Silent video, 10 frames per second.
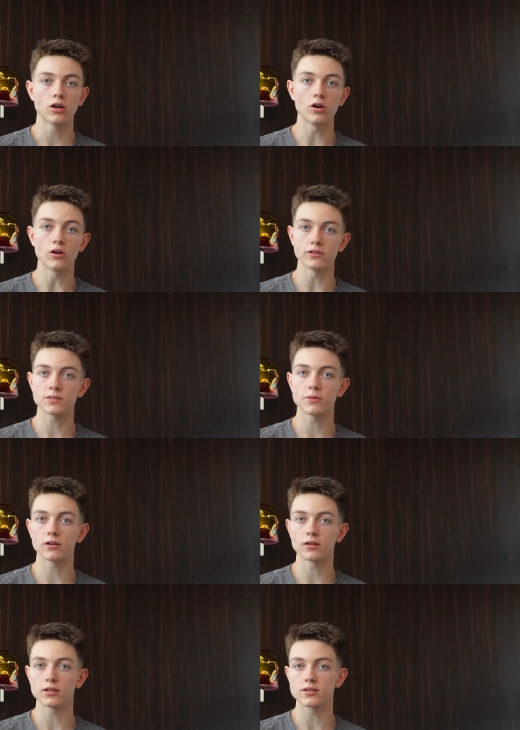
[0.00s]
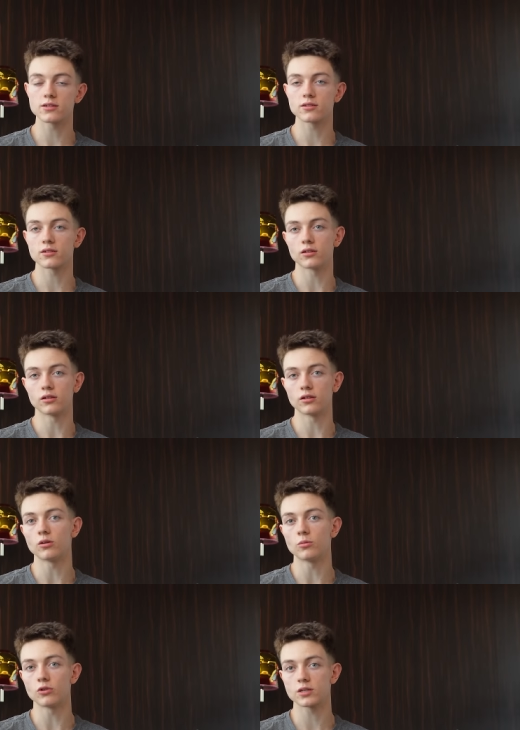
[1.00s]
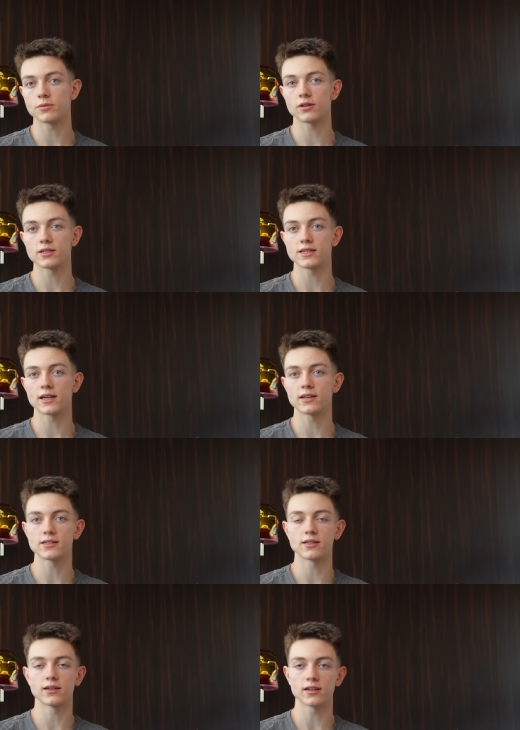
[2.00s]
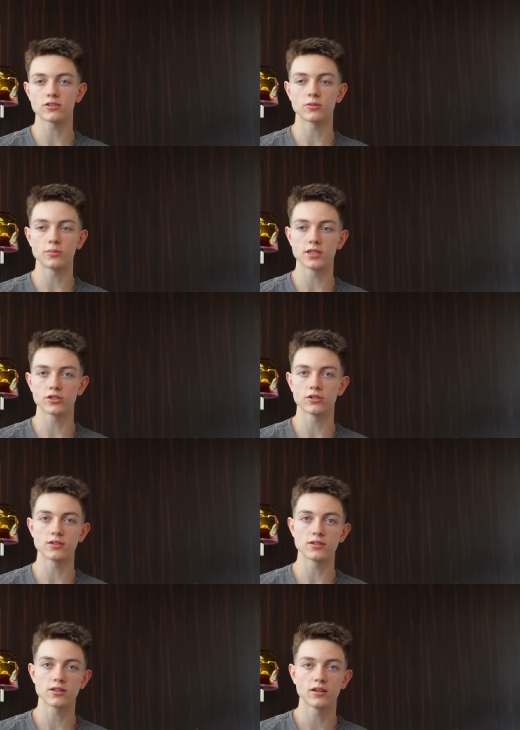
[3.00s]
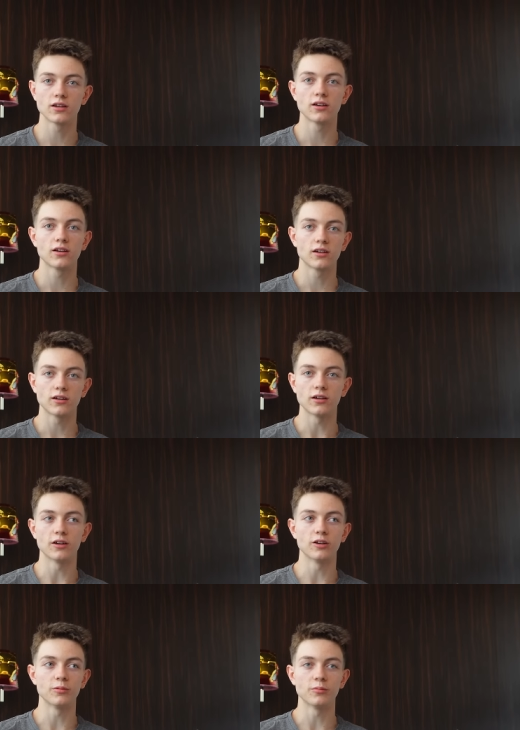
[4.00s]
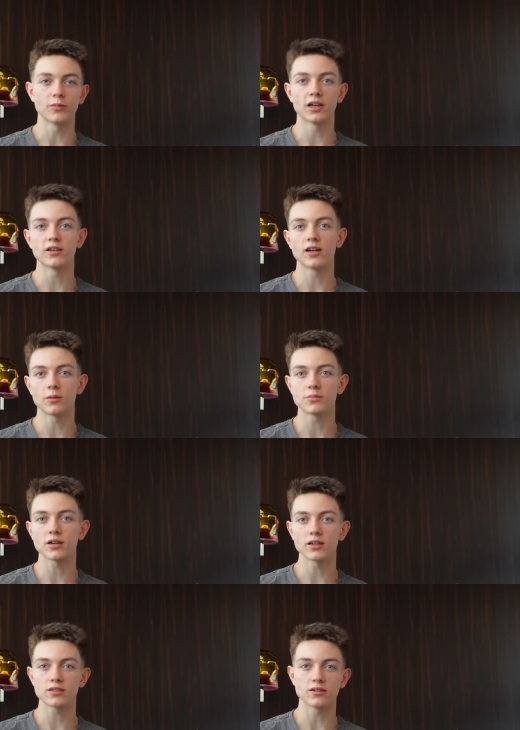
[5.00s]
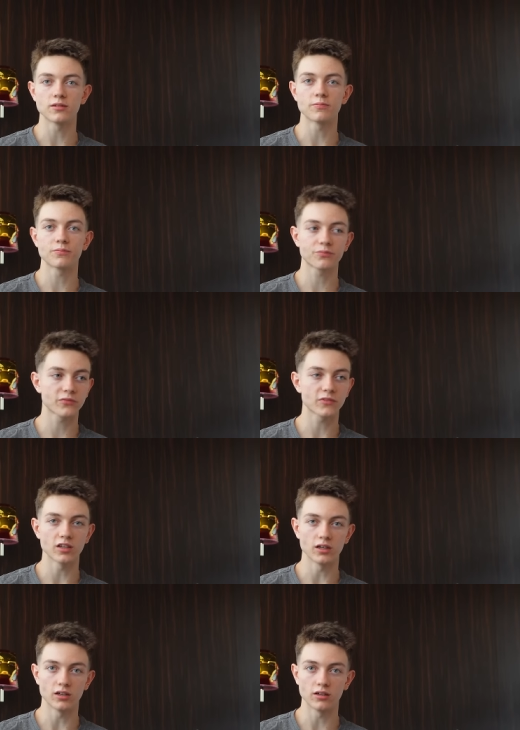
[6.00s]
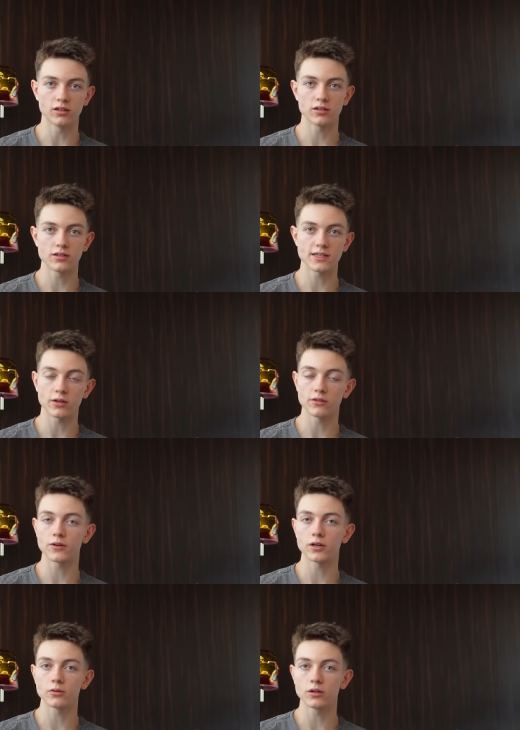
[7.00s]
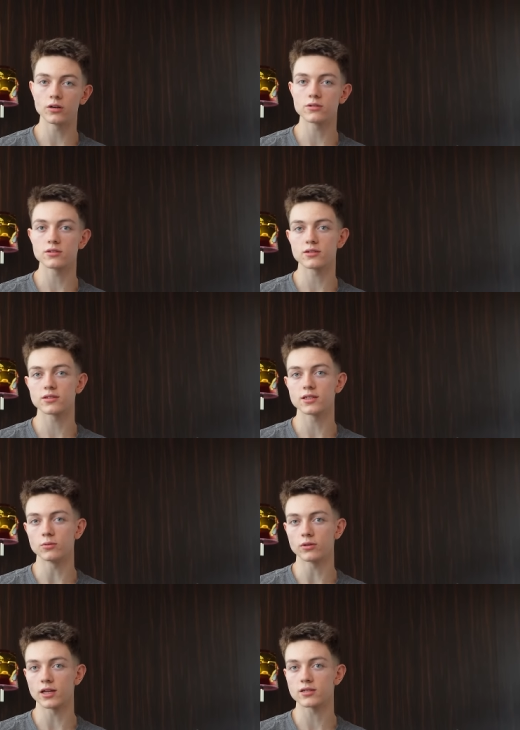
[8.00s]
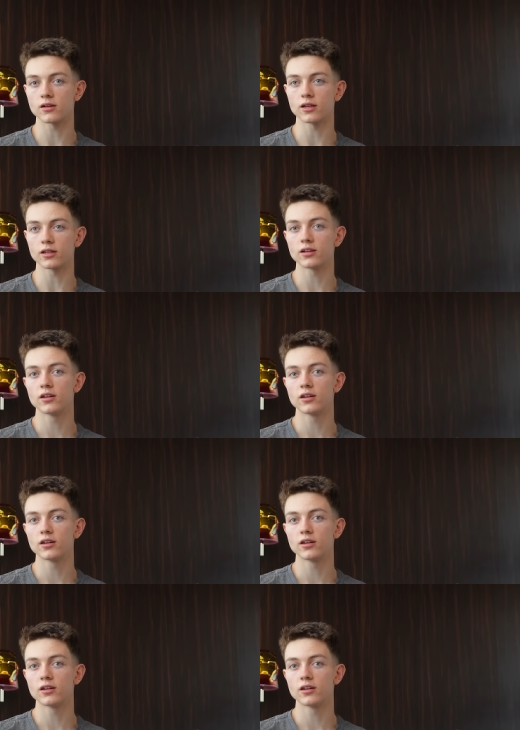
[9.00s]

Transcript: a lot of experience, uh, a lot more experience to take into the next competitions. Um, and yeah, I'm psyched to uh, see how the final goes, see what that's like.